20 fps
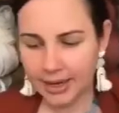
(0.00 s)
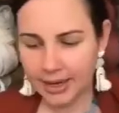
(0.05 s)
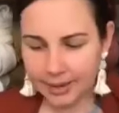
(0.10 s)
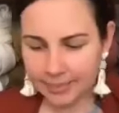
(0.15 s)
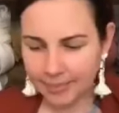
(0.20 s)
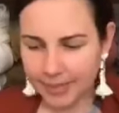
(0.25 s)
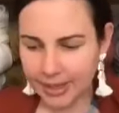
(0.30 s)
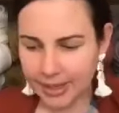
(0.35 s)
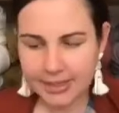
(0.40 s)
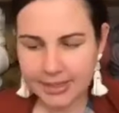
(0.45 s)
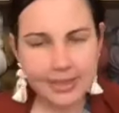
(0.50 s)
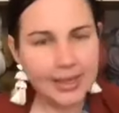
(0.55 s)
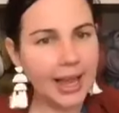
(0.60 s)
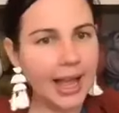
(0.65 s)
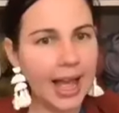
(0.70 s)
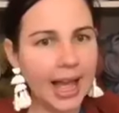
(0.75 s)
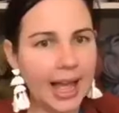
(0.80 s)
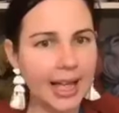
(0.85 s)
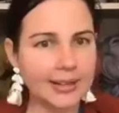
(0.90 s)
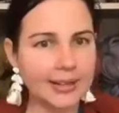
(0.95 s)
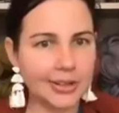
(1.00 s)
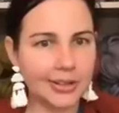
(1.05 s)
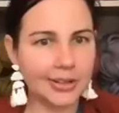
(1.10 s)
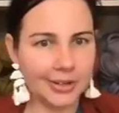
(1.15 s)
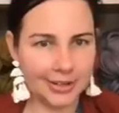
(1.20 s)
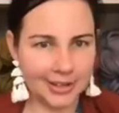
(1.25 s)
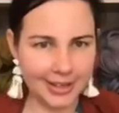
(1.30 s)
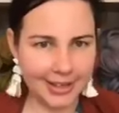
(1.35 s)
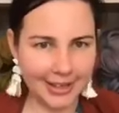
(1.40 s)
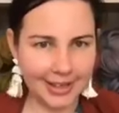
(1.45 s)
I meant to add
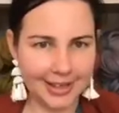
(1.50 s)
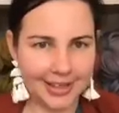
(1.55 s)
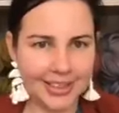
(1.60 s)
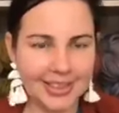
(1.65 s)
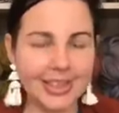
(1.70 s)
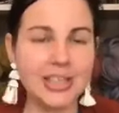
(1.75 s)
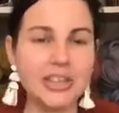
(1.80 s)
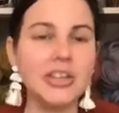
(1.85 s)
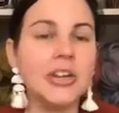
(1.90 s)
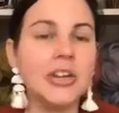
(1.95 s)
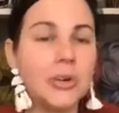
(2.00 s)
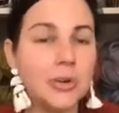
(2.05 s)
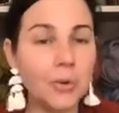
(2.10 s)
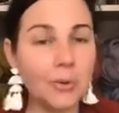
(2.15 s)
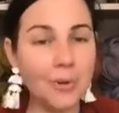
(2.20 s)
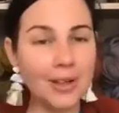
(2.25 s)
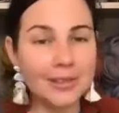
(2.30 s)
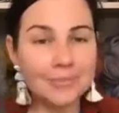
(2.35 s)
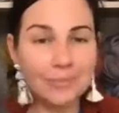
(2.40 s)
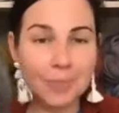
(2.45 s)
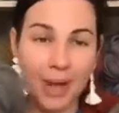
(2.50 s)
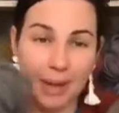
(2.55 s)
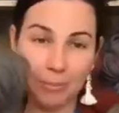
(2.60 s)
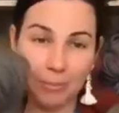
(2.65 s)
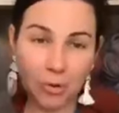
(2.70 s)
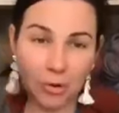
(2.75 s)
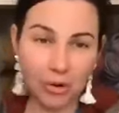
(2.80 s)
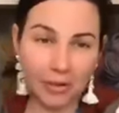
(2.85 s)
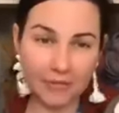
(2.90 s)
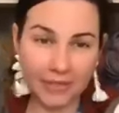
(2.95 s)
earlier that you can always buy
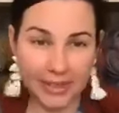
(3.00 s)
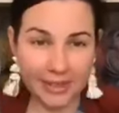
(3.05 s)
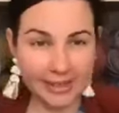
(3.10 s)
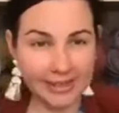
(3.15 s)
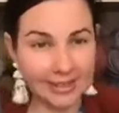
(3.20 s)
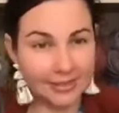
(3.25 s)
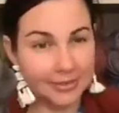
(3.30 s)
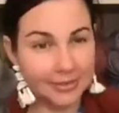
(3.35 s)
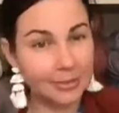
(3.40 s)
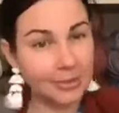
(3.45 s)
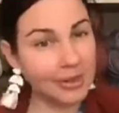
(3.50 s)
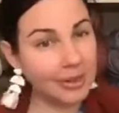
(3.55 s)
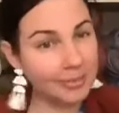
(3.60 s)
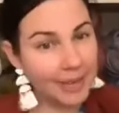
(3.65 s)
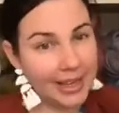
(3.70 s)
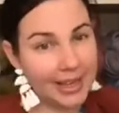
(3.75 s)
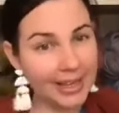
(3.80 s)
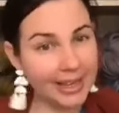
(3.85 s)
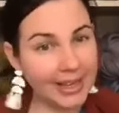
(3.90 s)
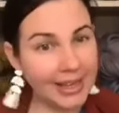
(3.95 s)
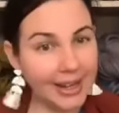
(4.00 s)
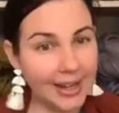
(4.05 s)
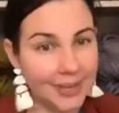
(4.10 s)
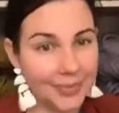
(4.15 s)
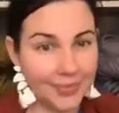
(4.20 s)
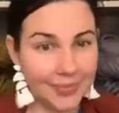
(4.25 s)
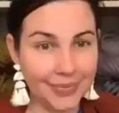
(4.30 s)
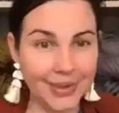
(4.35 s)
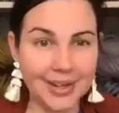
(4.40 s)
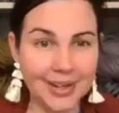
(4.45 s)
more of these. If you want to make
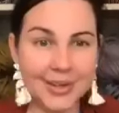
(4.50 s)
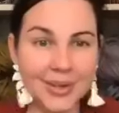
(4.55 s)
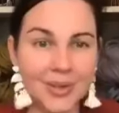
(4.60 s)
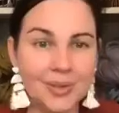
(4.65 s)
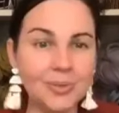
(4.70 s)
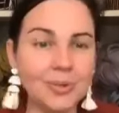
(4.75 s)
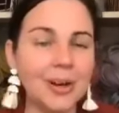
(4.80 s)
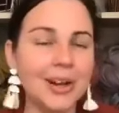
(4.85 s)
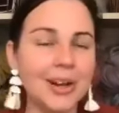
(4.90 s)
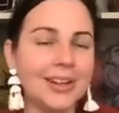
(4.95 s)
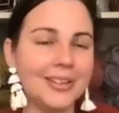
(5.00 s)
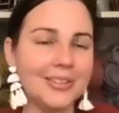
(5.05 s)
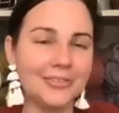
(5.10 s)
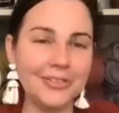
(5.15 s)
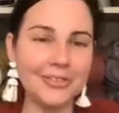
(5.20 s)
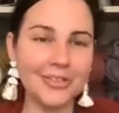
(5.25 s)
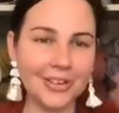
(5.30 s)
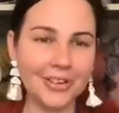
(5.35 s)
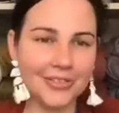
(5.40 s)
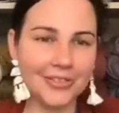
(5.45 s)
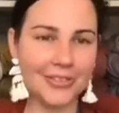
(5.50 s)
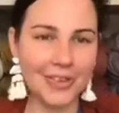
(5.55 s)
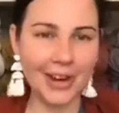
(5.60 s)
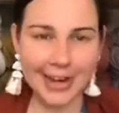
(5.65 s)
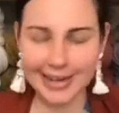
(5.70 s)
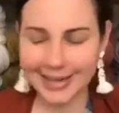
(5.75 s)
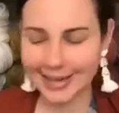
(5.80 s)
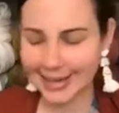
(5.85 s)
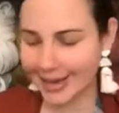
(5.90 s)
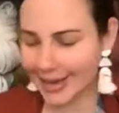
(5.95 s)
one for a
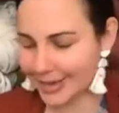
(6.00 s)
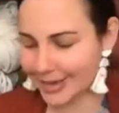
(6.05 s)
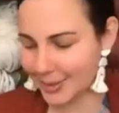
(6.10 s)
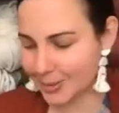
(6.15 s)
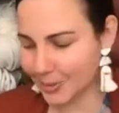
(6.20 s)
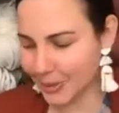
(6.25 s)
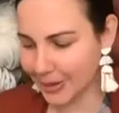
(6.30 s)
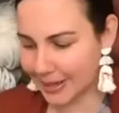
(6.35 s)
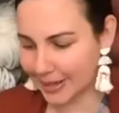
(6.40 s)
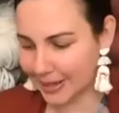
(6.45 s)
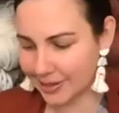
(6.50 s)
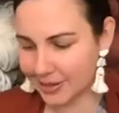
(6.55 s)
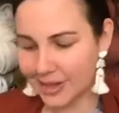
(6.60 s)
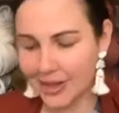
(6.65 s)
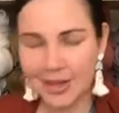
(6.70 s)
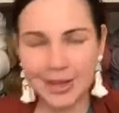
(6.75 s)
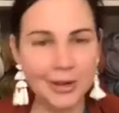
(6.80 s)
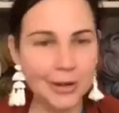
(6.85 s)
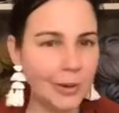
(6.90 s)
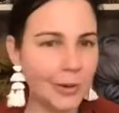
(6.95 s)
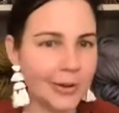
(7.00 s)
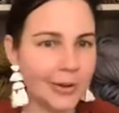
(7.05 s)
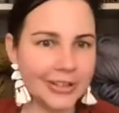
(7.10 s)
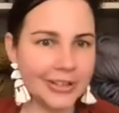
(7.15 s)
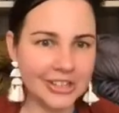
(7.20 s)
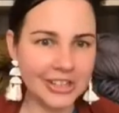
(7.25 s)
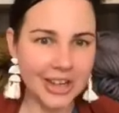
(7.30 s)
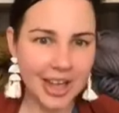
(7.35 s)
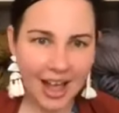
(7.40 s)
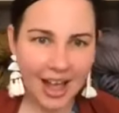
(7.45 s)
friend as well, or a
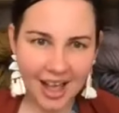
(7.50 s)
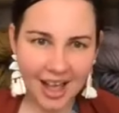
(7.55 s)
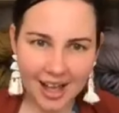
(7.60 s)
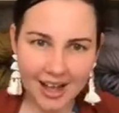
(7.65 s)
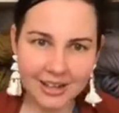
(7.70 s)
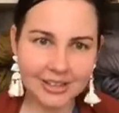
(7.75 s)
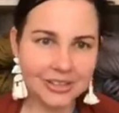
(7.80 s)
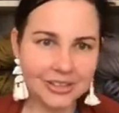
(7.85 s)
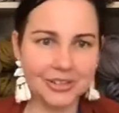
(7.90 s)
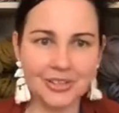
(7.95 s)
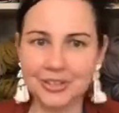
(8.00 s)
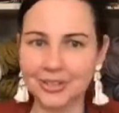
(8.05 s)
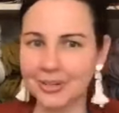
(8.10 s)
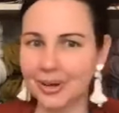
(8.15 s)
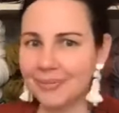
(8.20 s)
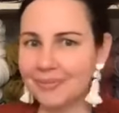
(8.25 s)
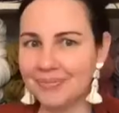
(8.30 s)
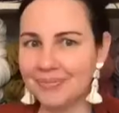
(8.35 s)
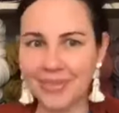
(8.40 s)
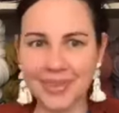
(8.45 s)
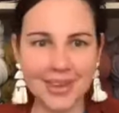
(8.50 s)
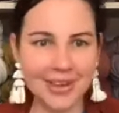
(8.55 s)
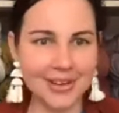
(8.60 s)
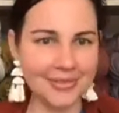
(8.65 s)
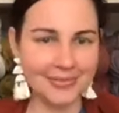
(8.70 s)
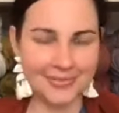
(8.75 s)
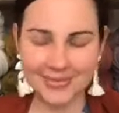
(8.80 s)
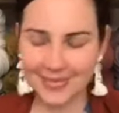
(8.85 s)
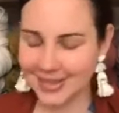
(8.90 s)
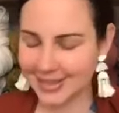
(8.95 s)
child, or
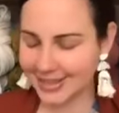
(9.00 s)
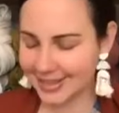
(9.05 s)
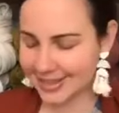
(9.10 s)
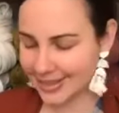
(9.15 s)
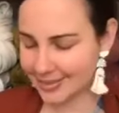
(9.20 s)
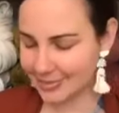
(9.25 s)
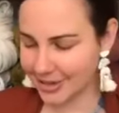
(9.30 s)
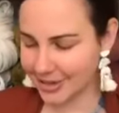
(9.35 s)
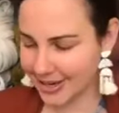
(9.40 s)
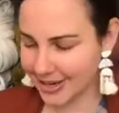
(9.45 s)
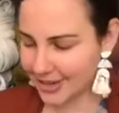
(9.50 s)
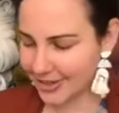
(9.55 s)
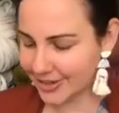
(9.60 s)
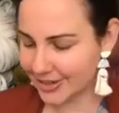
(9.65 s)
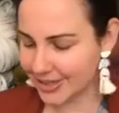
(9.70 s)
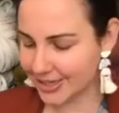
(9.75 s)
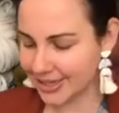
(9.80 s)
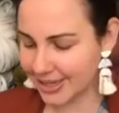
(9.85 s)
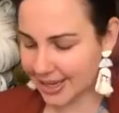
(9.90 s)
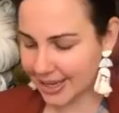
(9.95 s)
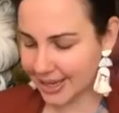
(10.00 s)
someone else,